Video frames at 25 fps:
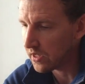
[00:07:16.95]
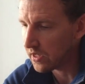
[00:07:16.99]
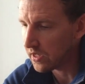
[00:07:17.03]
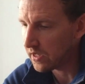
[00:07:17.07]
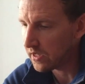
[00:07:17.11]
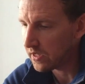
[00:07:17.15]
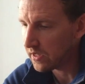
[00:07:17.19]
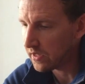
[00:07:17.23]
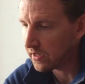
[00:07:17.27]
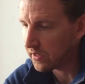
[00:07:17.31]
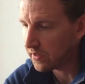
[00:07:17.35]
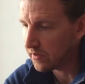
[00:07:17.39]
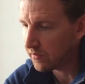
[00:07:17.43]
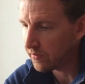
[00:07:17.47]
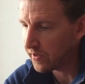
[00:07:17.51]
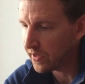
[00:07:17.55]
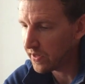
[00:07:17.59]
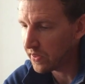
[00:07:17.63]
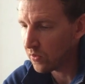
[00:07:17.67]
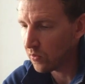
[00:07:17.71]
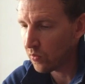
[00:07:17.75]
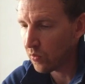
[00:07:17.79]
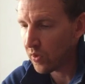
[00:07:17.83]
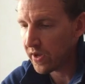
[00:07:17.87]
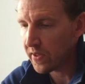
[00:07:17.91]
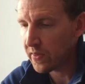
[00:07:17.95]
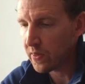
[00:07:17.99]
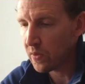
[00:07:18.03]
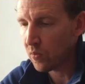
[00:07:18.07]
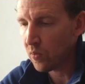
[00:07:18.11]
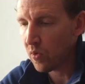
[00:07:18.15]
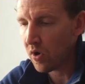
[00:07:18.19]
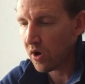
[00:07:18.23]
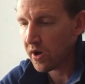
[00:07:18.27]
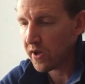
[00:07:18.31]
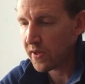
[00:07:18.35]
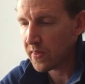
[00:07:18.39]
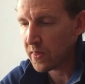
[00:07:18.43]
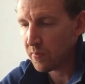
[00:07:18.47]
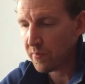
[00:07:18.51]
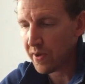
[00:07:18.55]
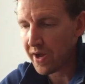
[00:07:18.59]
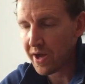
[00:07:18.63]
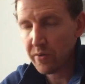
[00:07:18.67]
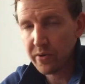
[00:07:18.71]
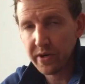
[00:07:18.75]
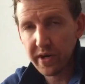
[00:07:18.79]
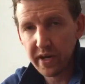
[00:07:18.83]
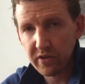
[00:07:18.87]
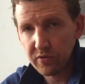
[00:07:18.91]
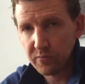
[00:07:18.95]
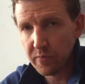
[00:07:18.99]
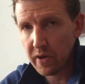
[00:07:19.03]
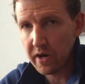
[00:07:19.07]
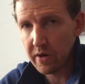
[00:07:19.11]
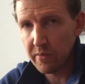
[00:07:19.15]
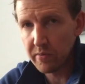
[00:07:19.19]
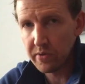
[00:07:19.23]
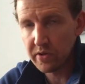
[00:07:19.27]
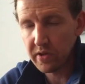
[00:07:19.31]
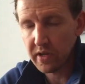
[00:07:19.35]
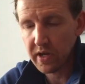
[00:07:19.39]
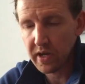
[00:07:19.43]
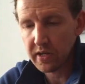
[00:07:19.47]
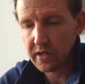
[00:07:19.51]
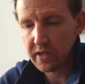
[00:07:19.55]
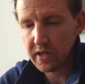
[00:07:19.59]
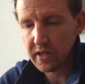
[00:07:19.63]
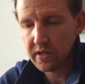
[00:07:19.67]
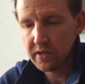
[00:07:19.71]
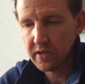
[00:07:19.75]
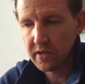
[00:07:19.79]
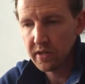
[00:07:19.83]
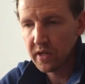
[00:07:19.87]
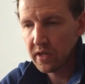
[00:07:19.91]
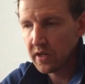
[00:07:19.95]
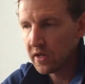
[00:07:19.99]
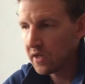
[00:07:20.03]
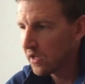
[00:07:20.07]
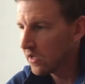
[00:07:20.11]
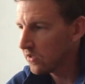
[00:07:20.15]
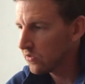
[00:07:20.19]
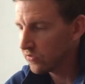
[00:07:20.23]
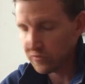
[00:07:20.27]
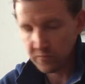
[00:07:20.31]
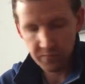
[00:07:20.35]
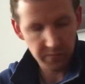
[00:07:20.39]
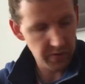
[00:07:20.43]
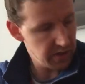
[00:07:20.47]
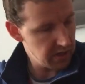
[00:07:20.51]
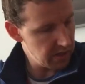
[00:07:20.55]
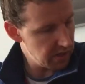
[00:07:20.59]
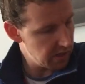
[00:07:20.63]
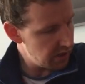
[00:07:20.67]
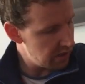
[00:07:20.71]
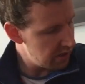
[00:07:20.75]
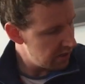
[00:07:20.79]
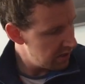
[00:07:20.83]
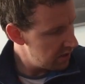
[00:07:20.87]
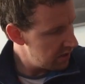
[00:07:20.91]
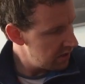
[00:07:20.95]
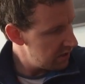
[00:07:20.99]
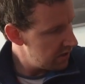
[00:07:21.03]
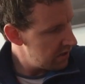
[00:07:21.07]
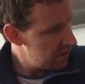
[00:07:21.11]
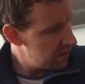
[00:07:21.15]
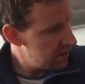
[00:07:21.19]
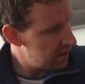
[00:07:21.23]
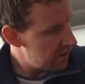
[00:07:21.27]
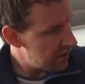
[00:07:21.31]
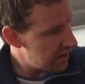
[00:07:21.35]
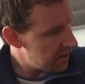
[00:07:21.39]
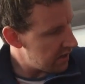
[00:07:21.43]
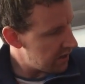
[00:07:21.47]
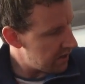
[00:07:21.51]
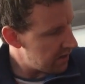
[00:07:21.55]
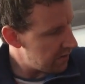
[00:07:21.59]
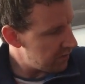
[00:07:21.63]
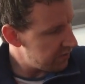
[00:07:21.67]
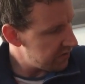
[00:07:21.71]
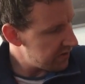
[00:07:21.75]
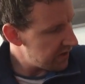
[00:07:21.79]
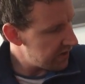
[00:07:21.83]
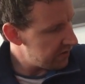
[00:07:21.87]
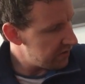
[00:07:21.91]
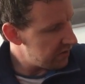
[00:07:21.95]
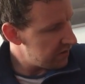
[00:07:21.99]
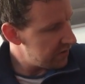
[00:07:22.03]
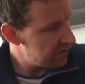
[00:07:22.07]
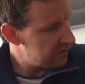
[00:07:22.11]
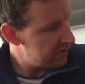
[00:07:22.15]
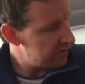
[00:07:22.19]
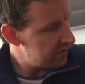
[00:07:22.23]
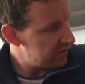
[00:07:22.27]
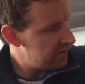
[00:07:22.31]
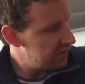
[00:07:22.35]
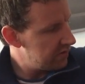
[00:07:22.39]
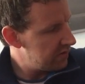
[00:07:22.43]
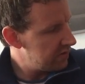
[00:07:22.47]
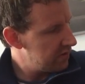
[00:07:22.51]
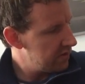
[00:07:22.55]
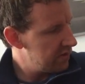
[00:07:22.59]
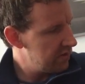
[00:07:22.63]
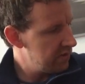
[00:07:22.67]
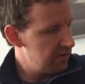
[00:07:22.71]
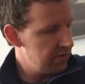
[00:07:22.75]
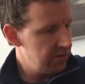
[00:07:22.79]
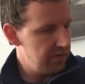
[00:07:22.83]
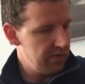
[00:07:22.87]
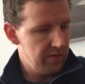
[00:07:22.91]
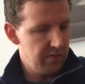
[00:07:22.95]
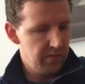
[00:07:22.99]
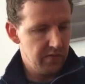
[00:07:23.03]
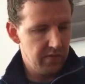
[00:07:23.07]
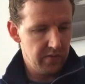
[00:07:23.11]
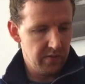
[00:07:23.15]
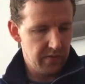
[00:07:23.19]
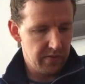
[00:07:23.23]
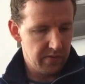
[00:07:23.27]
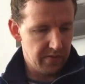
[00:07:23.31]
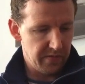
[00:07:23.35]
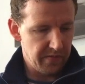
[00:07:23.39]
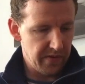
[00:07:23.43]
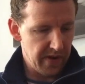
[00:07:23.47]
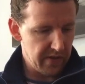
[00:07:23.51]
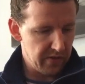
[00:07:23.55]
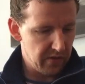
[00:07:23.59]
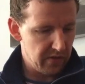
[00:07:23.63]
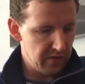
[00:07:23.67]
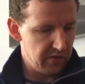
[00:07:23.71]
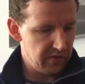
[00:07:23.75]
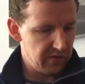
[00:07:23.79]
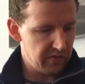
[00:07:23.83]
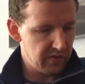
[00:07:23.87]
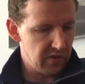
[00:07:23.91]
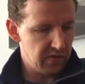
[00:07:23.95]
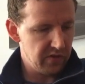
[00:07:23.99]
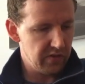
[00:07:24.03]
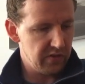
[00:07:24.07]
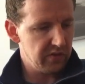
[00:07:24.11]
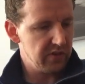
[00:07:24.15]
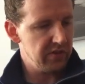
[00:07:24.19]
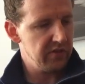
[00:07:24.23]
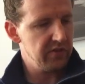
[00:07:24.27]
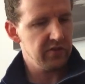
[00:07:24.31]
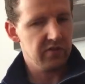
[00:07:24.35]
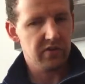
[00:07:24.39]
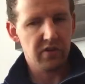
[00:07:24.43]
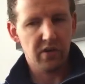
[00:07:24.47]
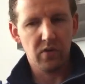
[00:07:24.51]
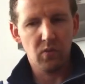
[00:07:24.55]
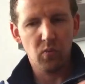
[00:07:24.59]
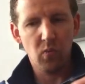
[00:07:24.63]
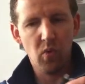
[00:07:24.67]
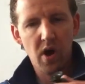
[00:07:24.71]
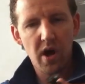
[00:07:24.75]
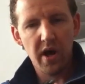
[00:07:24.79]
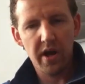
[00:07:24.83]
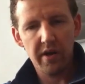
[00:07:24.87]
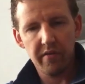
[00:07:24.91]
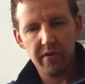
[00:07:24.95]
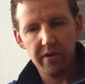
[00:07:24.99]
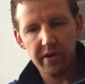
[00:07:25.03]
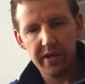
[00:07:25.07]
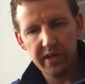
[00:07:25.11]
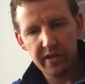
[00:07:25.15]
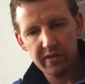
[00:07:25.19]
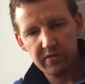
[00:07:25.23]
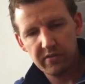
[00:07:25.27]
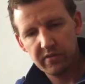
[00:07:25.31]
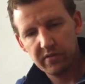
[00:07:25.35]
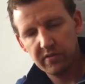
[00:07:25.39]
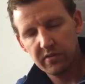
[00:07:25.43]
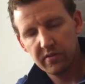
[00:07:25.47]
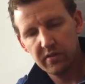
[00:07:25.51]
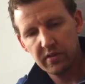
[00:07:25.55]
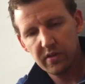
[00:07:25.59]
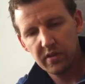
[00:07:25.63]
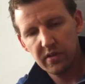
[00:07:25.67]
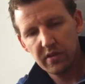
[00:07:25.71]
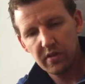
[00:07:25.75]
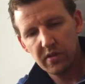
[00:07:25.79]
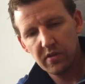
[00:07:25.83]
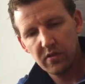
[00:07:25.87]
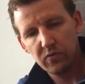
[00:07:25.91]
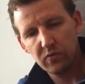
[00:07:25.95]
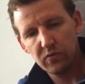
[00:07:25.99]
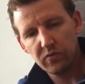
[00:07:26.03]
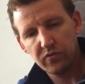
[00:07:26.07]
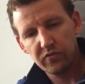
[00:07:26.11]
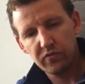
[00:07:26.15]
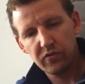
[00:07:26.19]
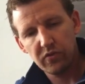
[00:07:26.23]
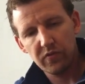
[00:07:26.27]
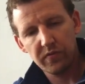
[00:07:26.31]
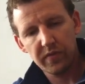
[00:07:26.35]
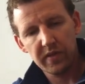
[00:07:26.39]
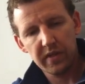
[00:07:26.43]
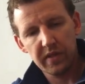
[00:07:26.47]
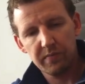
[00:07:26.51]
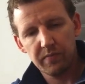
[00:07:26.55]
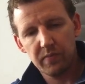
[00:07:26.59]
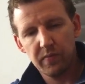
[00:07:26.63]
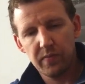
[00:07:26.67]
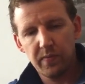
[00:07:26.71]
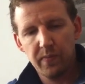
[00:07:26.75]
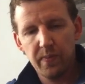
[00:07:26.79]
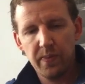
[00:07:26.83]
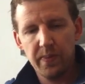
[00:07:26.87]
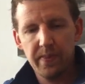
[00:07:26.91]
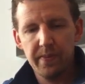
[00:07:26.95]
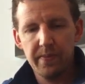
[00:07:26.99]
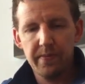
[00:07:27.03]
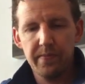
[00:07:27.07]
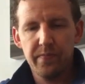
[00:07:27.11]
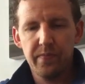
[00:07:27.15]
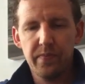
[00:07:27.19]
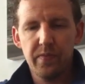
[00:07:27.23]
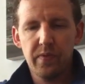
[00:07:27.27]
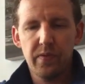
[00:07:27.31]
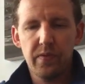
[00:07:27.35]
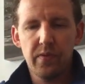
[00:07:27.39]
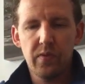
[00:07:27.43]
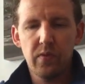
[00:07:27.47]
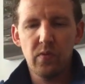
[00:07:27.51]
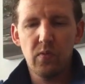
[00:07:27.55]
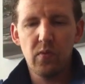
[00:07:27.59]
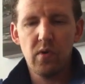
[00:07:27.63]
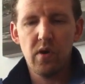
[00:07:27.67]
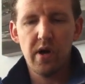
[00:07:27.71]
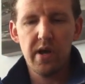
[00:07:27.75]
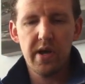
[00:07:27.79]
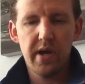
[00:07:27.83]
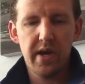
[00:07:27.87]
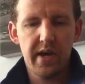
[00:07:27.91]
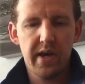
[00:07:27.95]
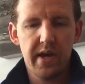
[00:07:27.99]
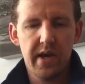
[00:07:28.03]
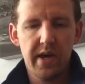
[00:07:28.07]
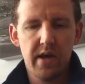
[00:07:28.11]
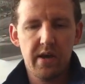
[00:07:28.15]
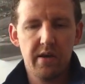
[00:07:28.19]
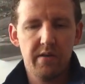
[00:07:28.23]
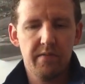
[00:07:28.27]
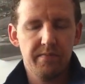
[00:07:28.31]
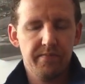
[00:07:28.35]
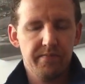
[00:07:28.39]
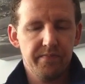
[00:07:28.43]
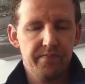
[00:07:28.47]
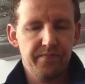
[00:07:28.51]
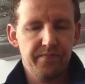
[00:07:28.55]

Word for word: Um, in the in the what in the powered experiment that I did, somebody um, said that the fact that this got that this has got a wire on it was sort of the the wire here